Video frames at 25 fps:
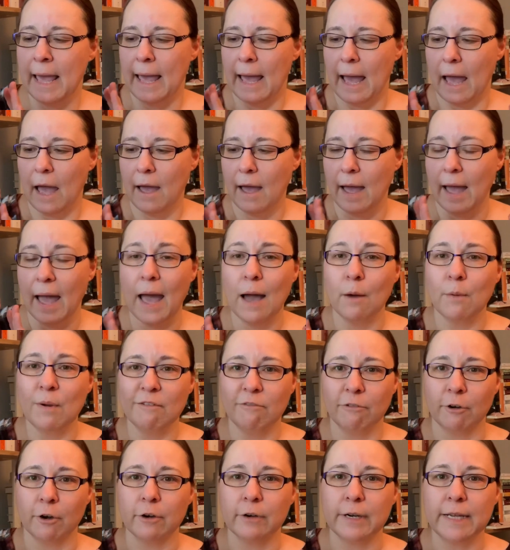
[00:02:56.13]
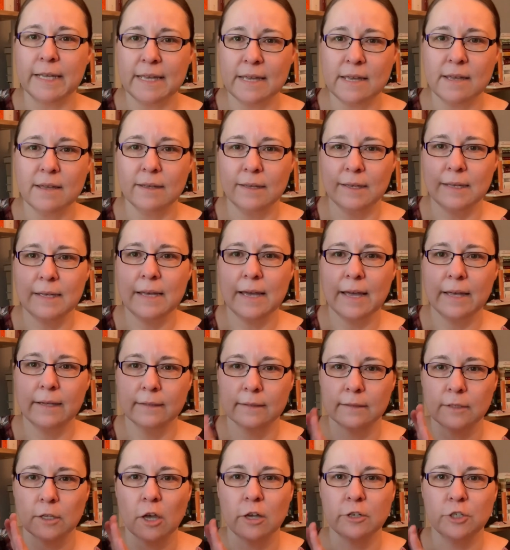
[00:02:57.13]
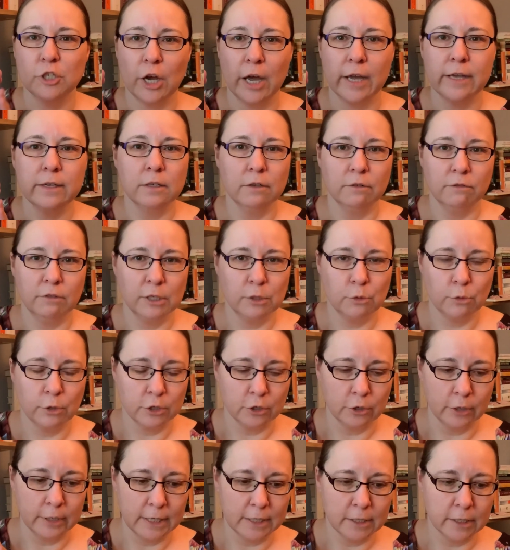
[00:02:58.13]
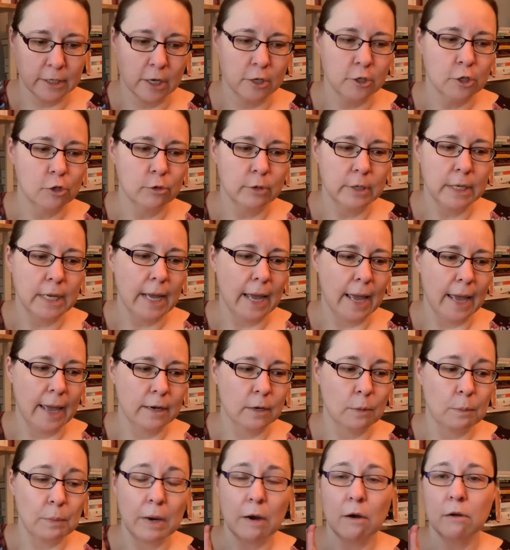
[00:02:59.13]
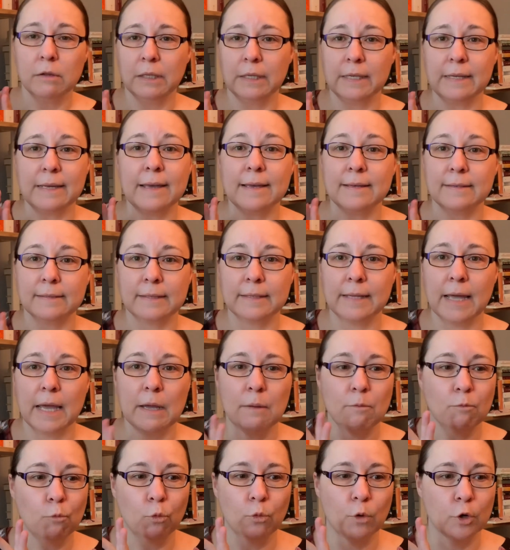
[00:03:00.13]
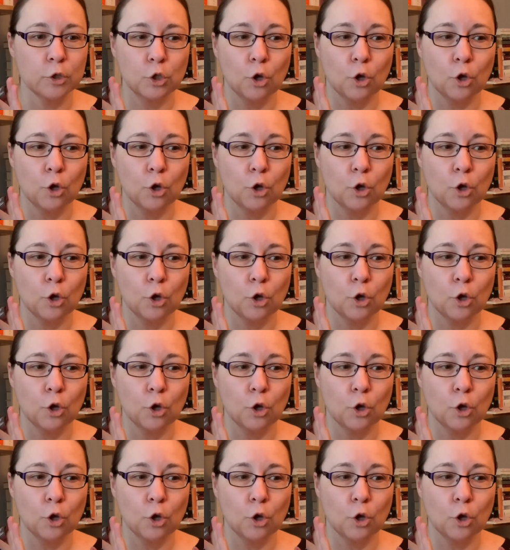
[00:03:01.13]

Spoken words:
However, he is a giant of literature in his country, and apparently his name was